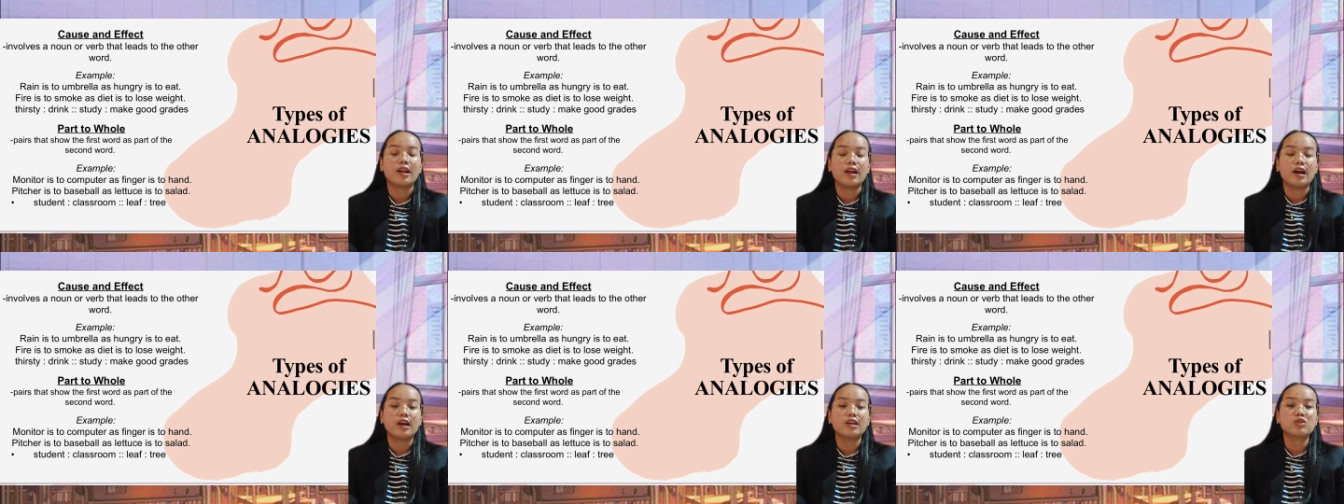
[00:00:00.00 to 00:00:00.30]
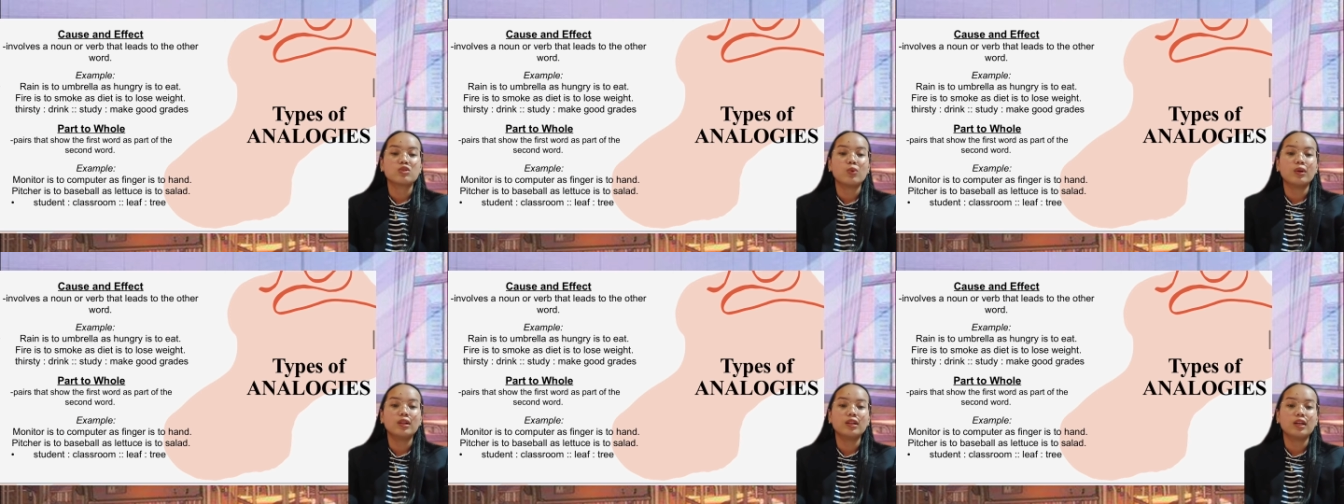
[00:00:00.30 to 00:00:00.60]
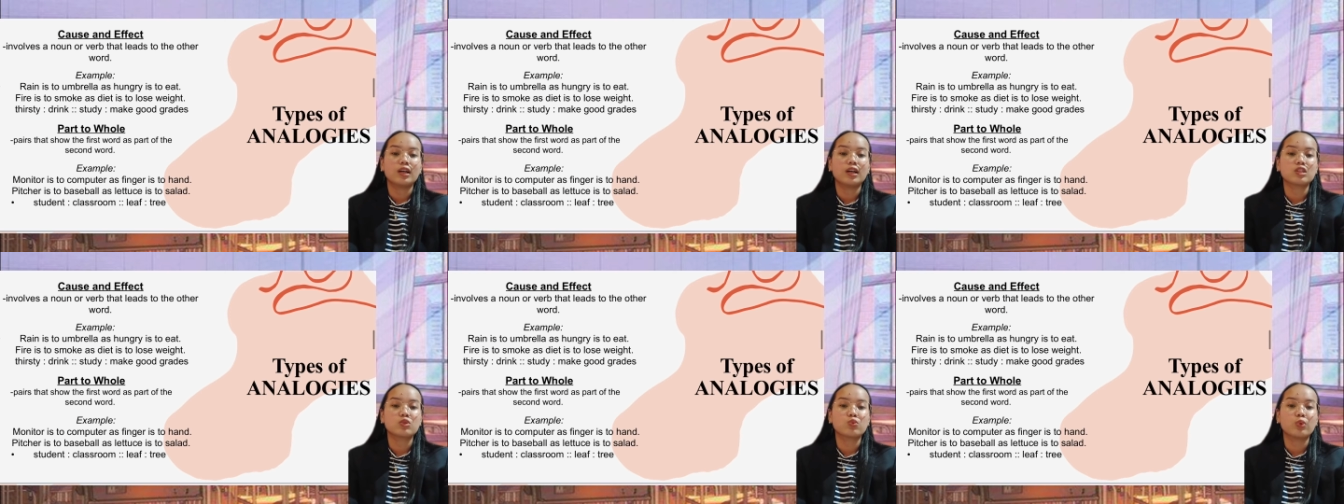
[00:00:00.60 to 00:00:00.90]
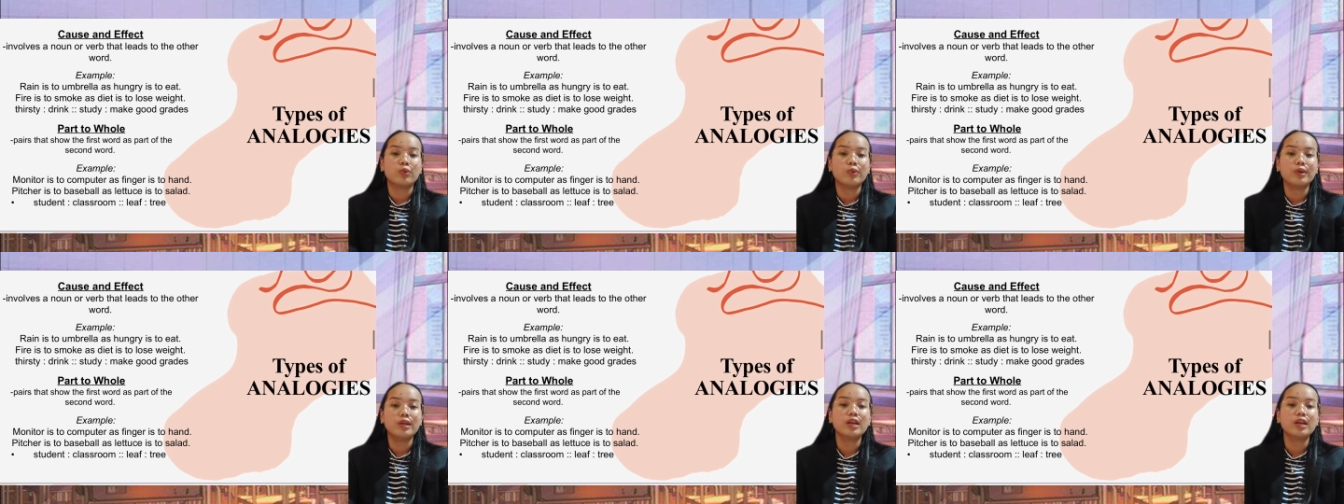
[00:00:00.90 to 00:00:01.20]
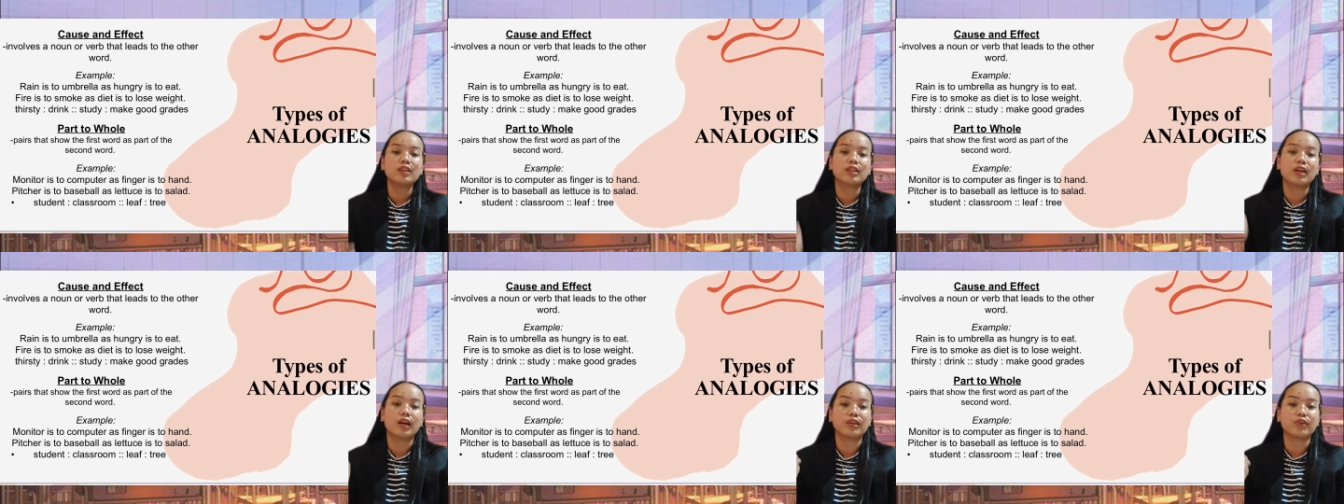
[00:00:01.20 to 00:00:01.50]
As well as when we
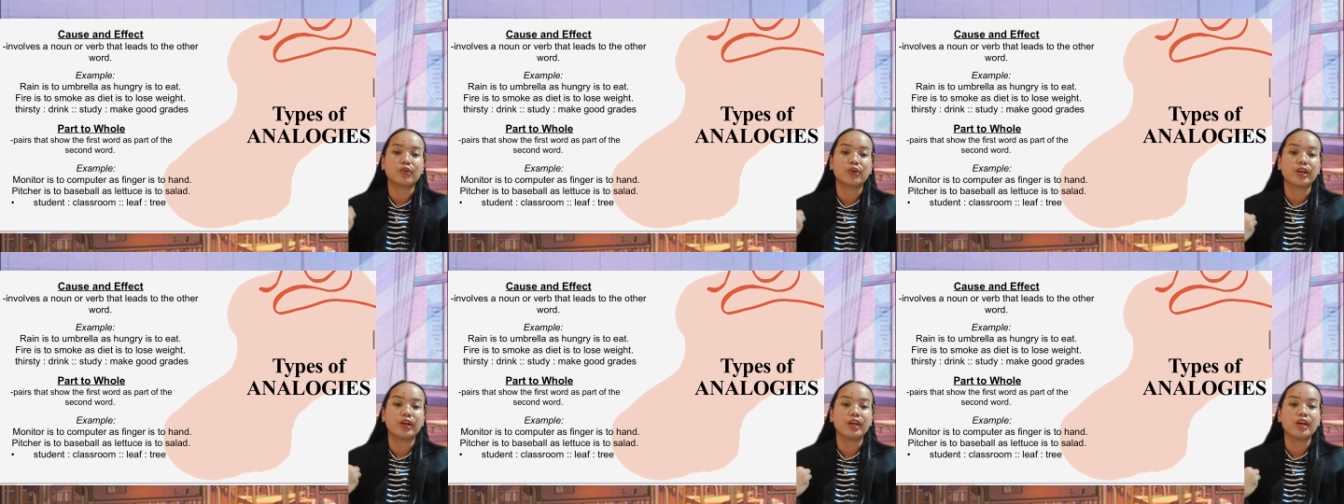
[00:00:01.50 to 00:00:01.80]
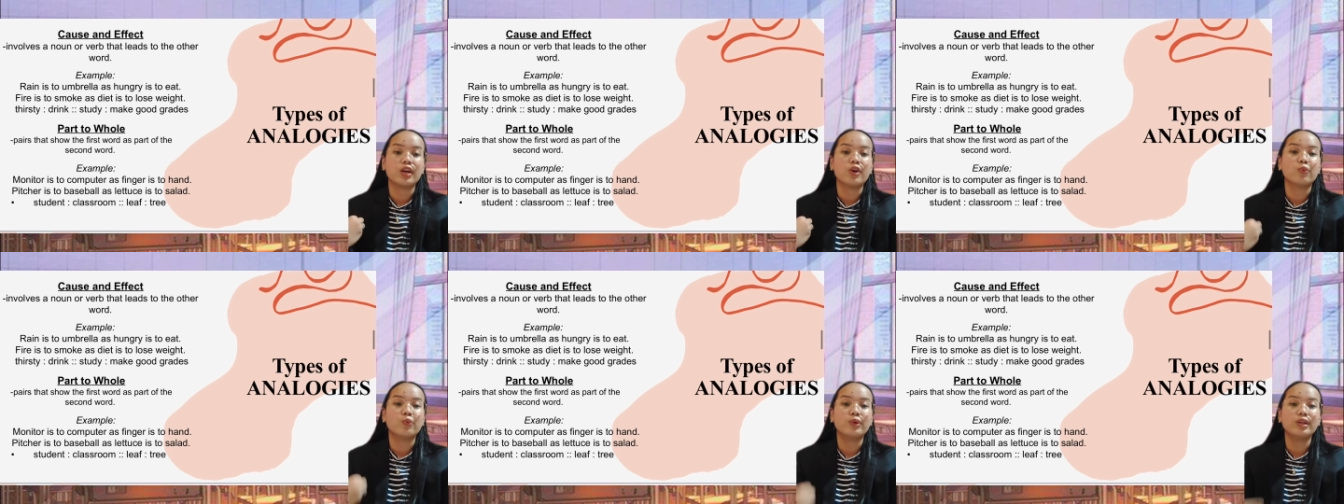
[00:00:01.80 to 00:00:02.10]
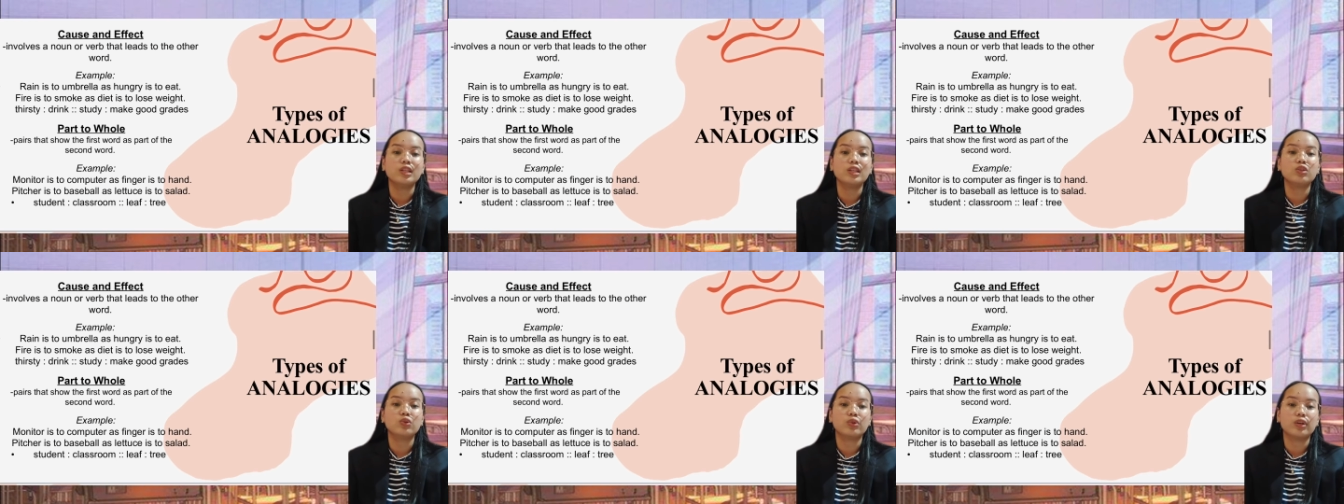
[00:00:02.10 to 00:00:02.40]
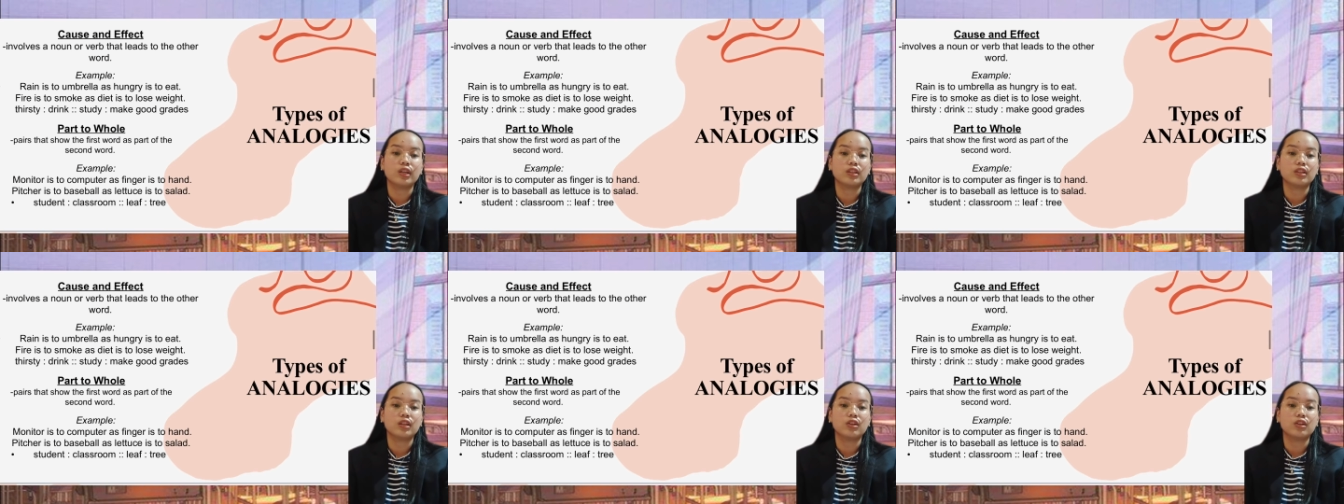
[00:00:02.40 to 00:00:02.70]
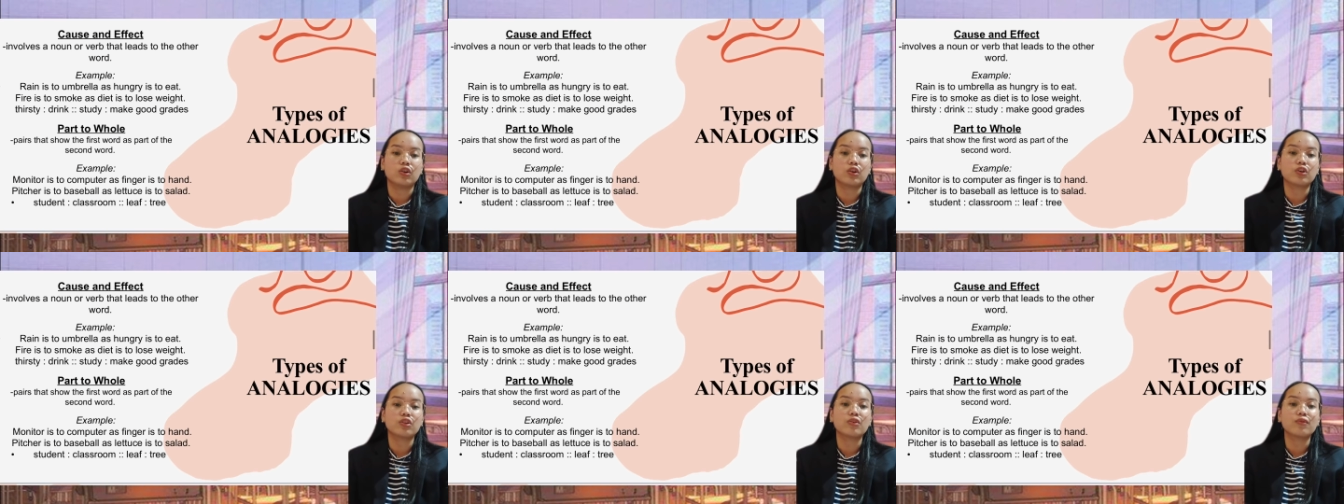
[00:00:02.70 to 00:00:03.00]
get hungry, we need to eat in
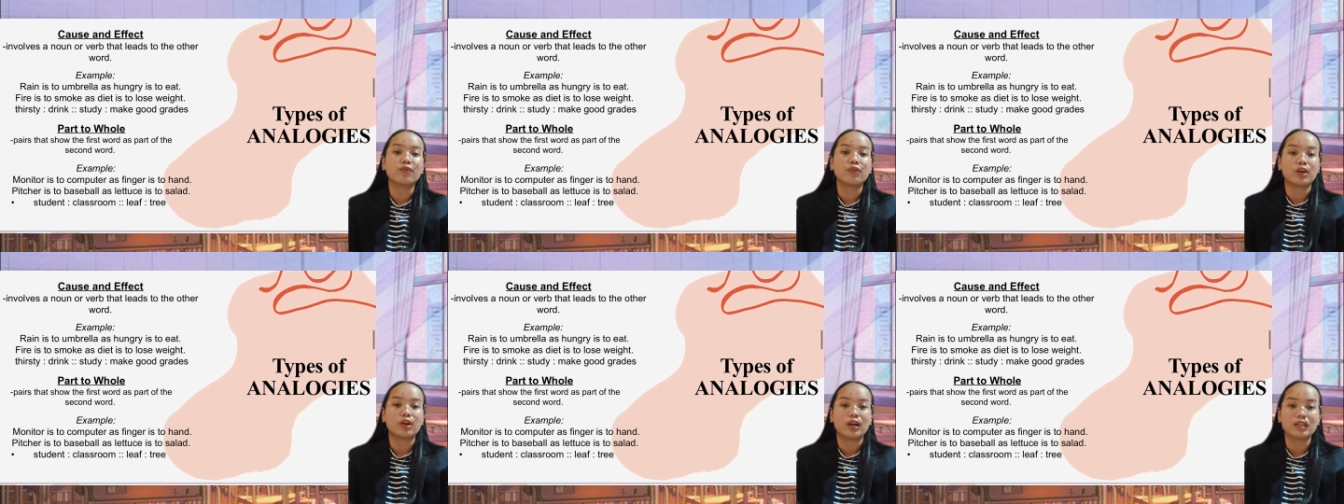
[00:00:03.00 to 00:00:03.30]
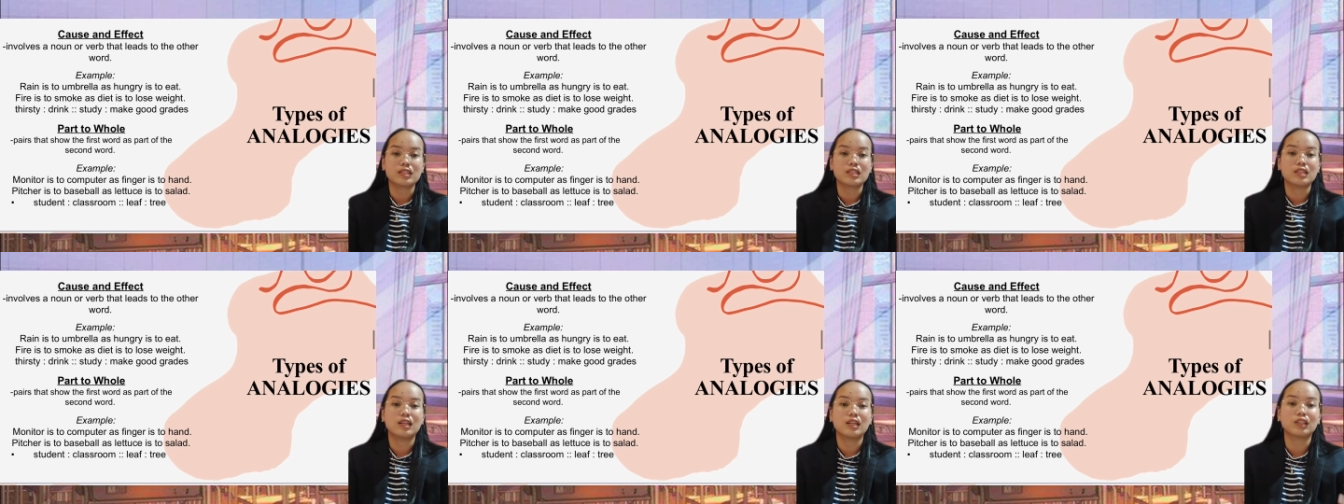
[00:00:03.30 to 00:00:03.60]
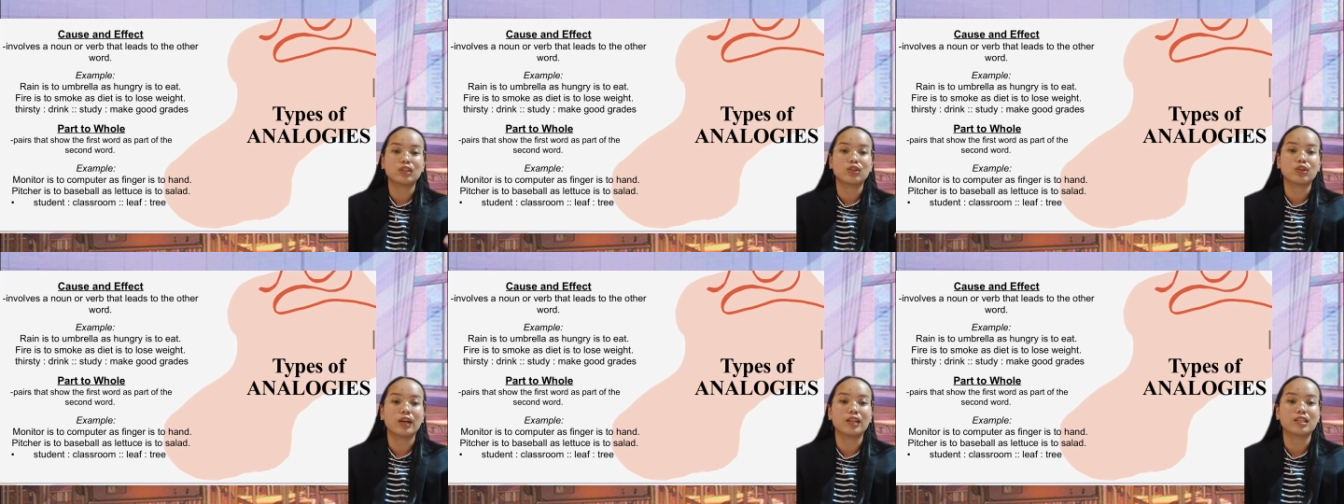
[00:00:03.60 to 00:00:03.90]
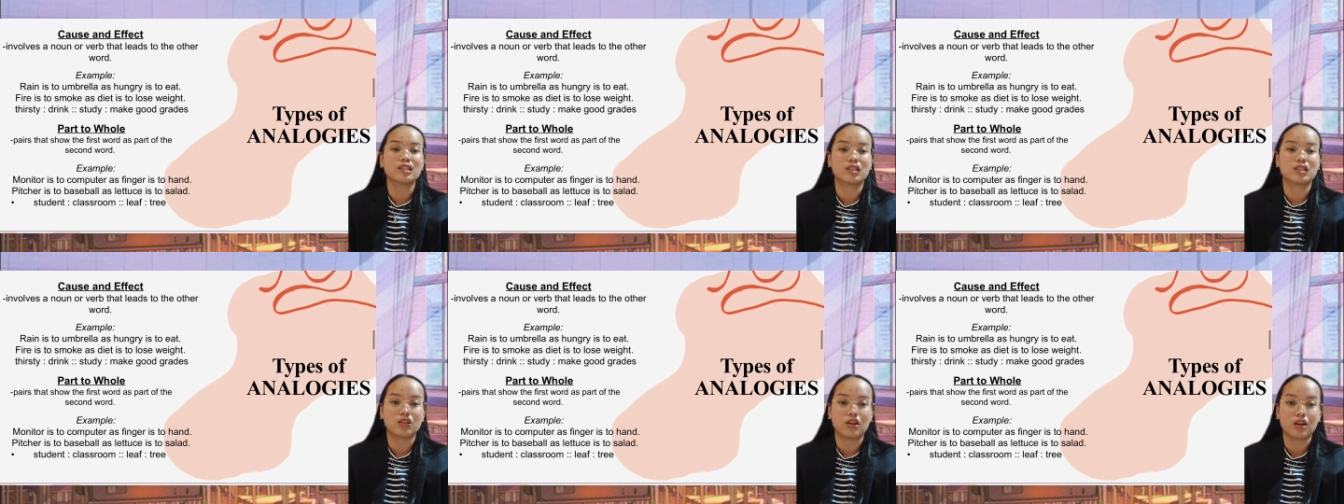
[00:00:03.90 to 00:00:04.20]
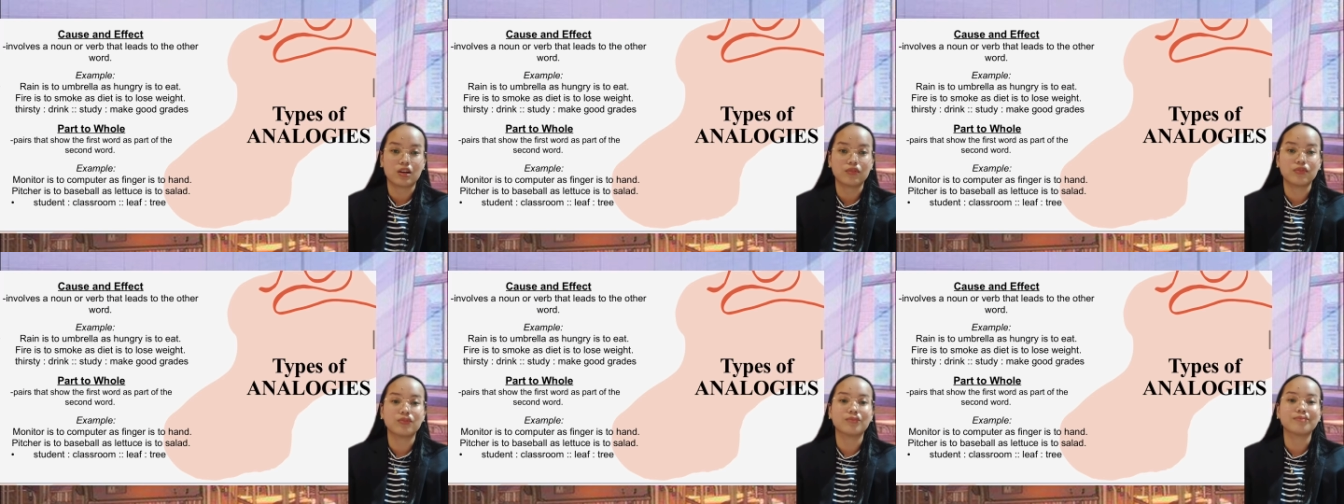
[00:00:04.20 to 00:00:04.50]
order for us not to get
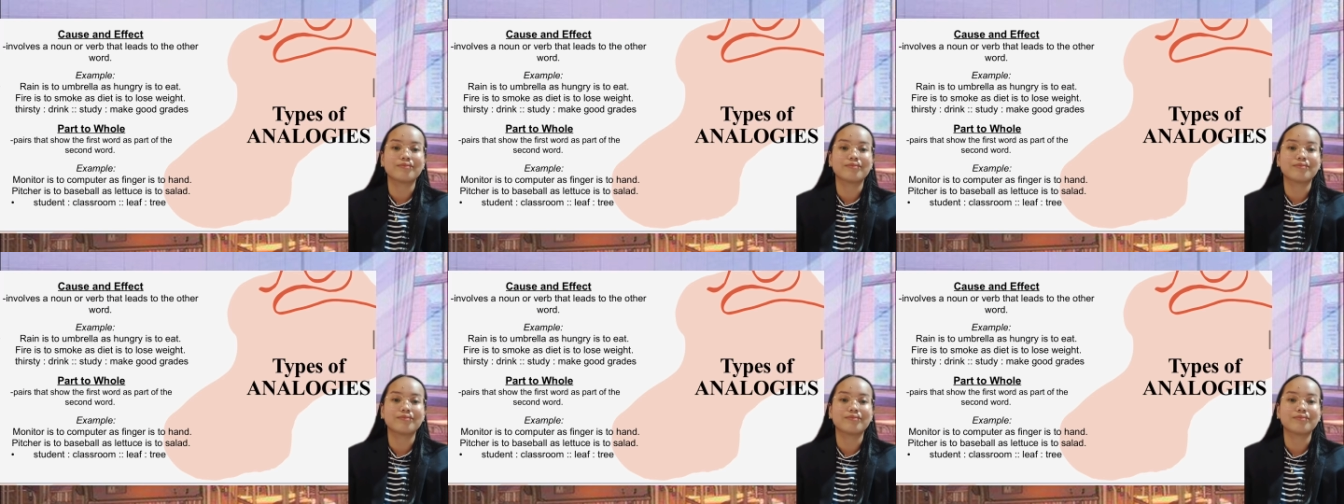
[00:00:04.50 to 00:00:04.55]
starved.